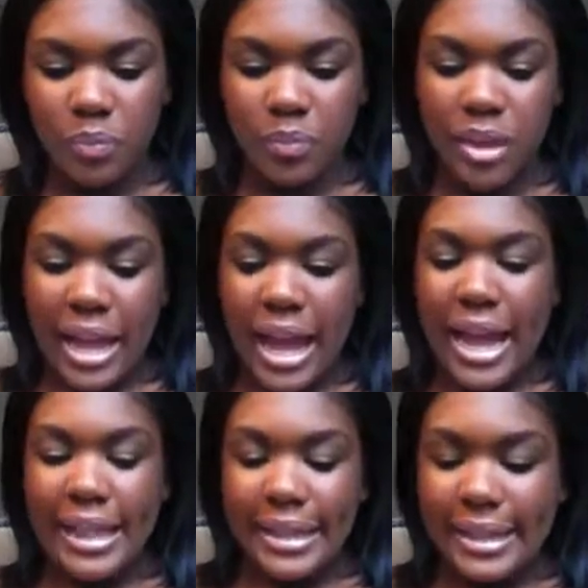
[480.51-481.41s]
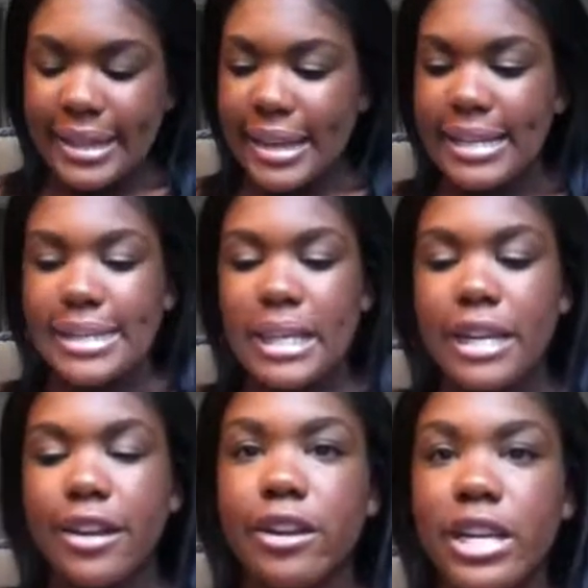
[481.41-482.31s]
And the next thing in here
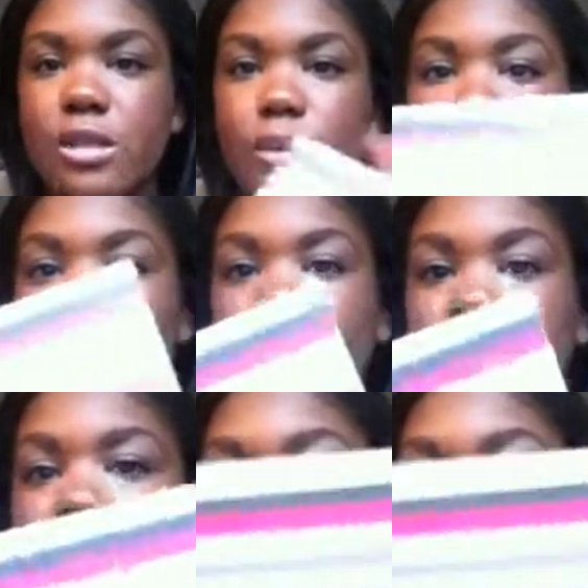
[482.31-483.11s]
is my planner.